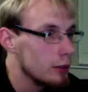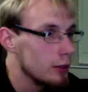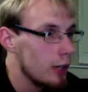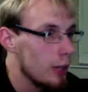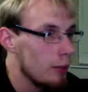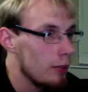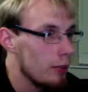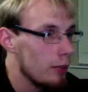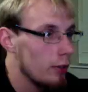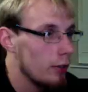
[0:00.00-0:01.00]
I'm just
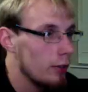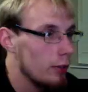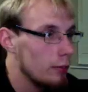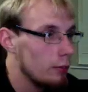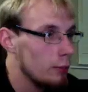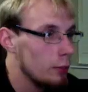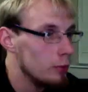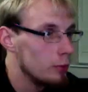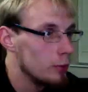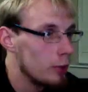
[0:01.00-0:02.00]
going to move
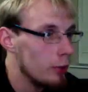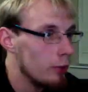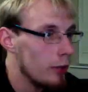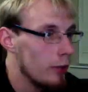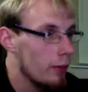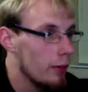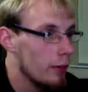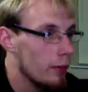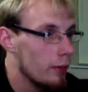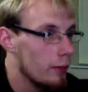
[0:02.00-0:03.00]
them close like
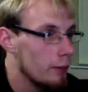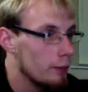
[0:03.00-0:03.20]
this.